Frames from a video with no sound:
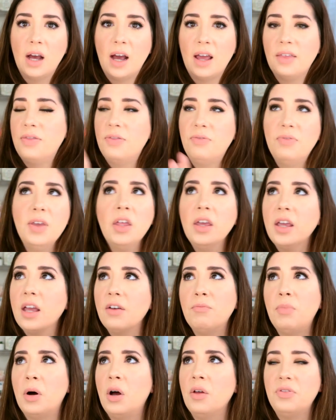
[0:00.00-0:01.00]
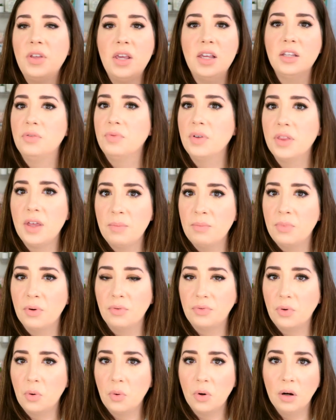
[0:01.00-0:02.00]
I feel like I bought these for them
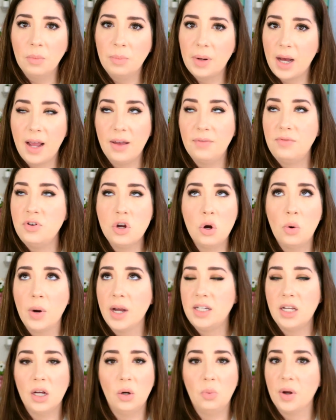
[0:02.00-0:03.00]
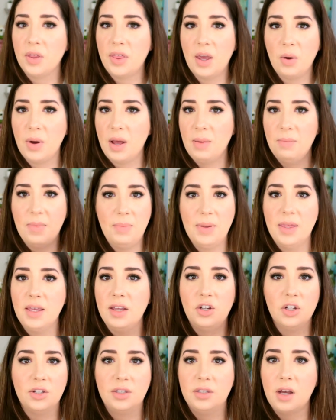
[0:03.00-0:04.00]
before, but I have no idea where they went. Maybe they
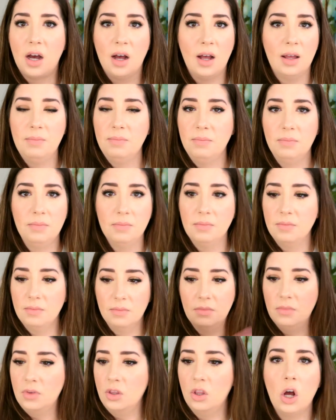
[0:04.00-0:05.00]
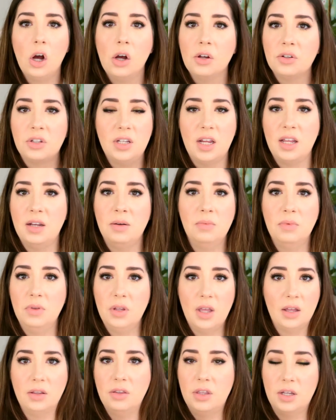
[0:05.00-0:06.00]
just got lost in
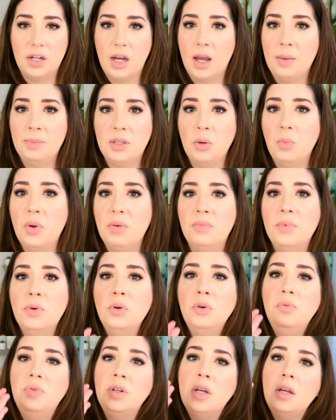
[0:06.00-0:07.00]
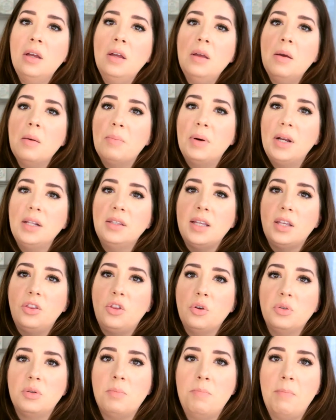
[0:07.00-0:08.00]
the times that we moved, but it's like
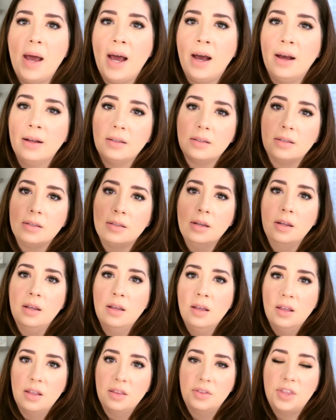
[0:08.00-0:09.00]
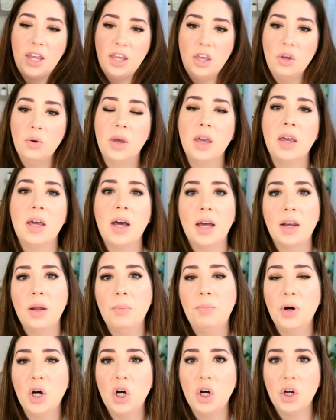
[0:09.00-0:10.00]
those mats that you can kind
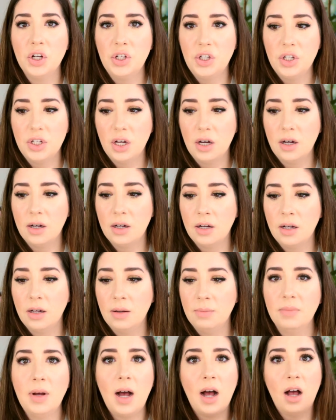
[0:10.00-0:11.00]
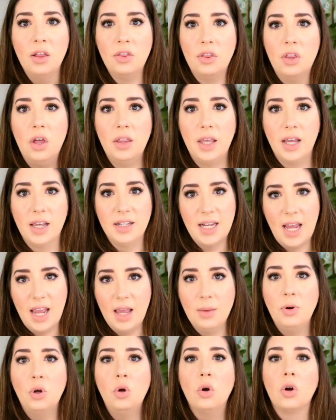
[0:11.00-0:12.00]
of put um, on like a
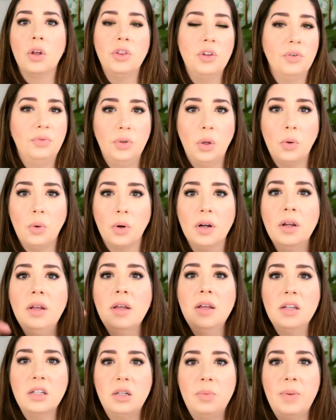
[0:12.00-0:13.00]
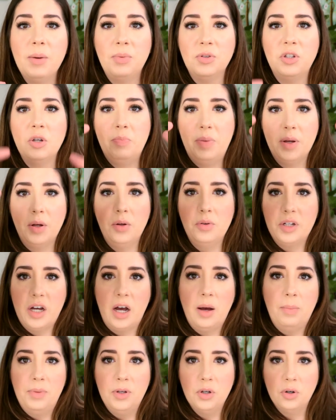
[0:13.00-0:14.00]
table or on the floor to be able to build
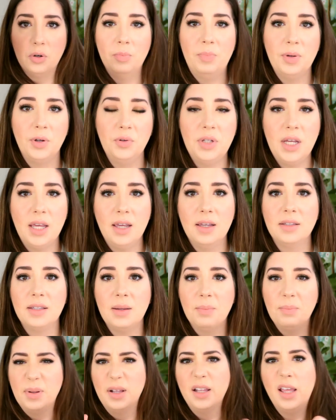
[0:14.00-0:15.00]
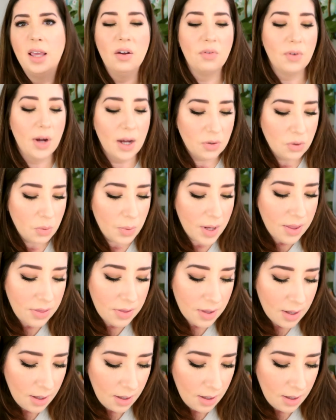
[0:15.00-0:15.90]
up your buildings and play around with.